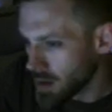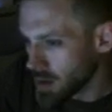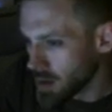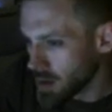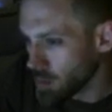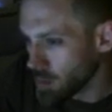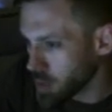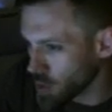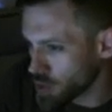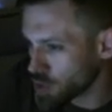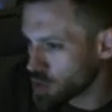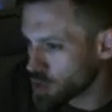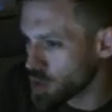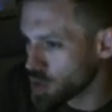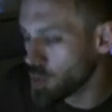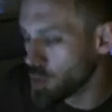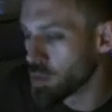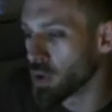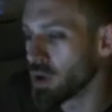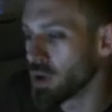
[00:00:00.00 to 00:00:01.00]
Plus
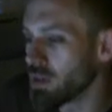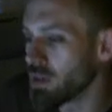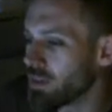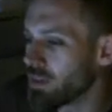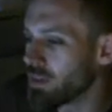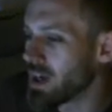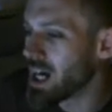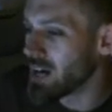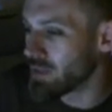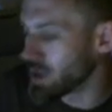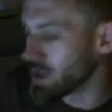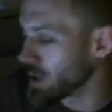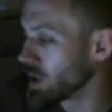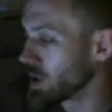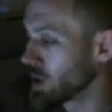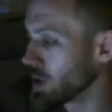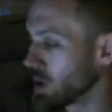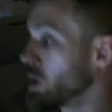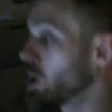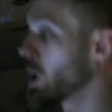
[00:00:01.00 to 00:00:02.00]
2.5, and it'll
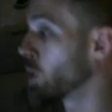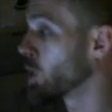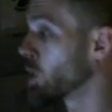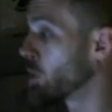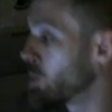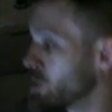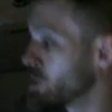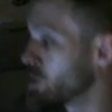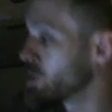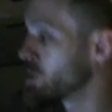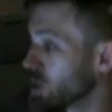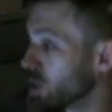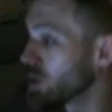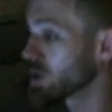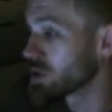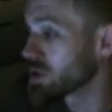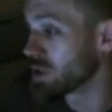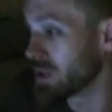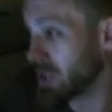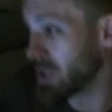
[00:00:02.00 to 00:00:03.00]
only go up as it
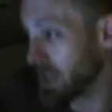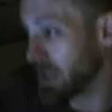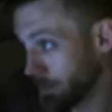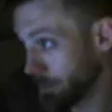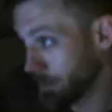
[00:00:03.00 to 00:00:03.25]
works on it.